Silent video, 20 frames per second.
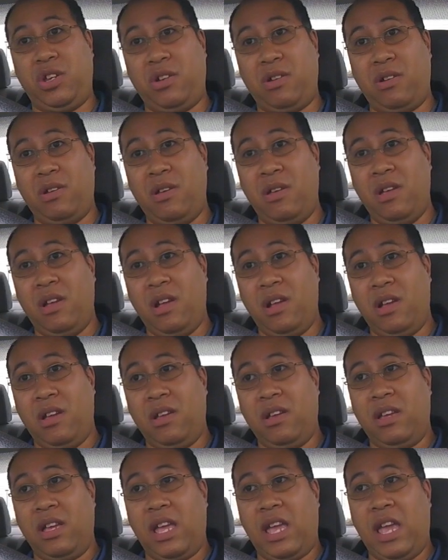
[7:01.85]
year,
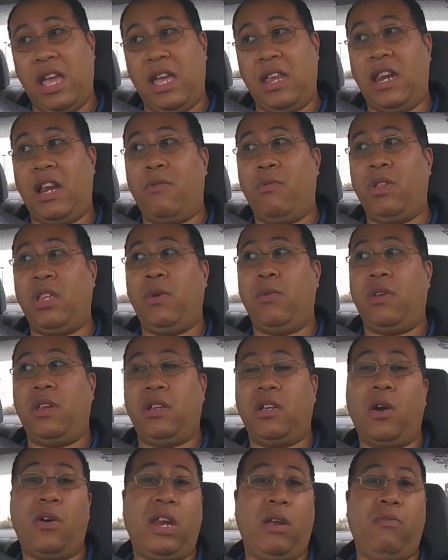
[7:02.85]
and I really want
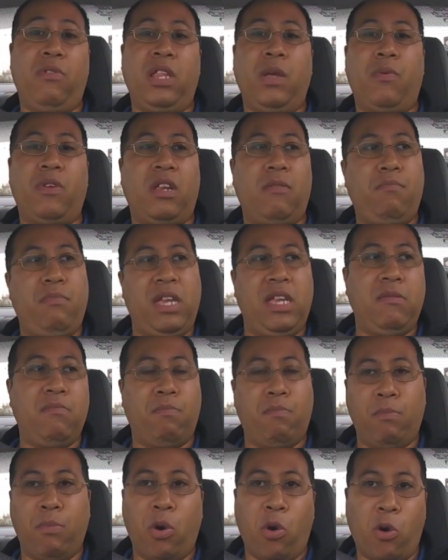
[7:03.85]
to go and I really want to meet
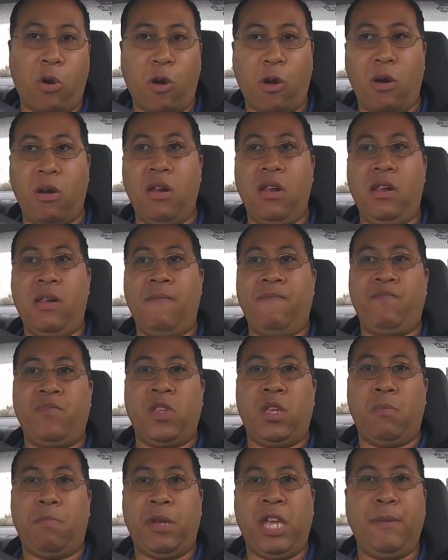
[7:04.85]
more
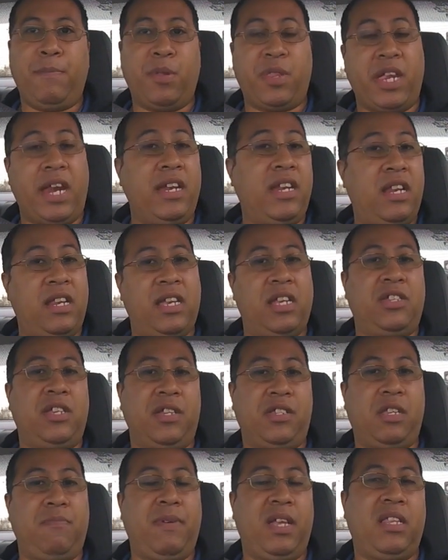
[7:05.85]
people that I didn't get a
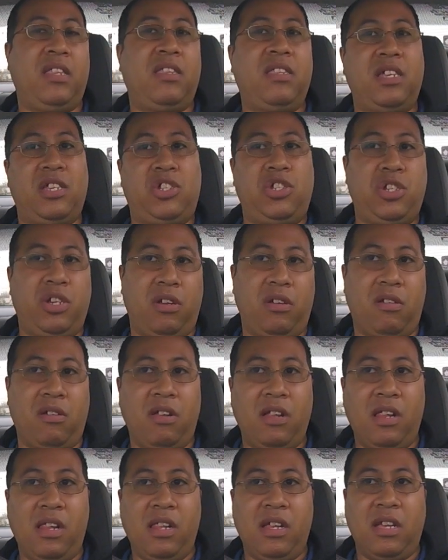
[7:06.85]
chance to meet this year.
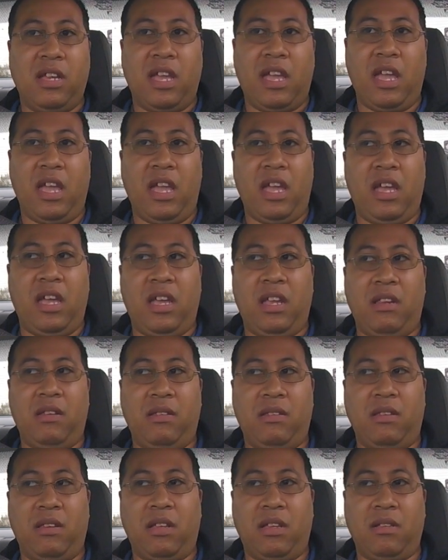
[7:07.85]

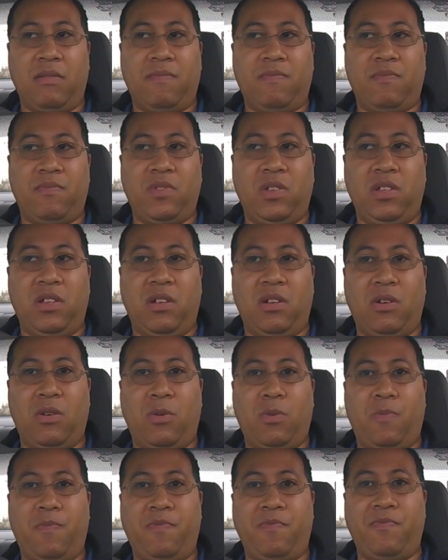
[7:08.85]
And you
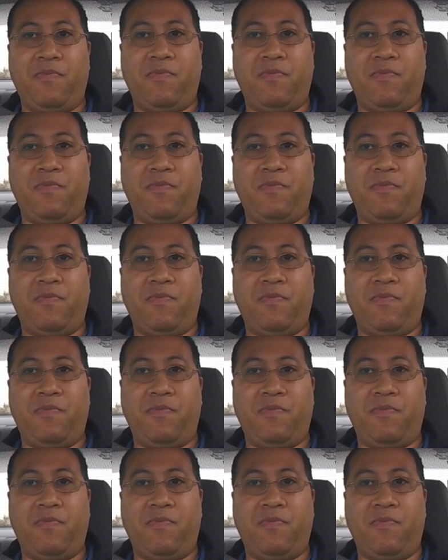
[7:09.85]
know,